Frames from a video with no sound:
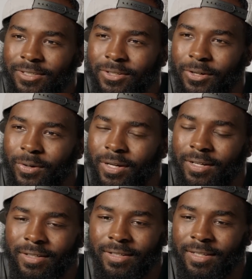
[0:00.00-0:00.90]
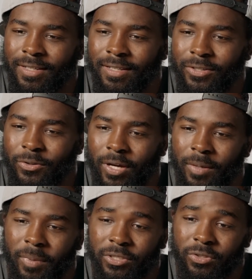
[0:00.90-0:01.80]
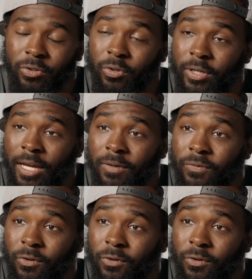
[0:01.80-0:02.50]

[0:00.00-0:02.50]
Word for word: You know, uh, you got to make sure you account for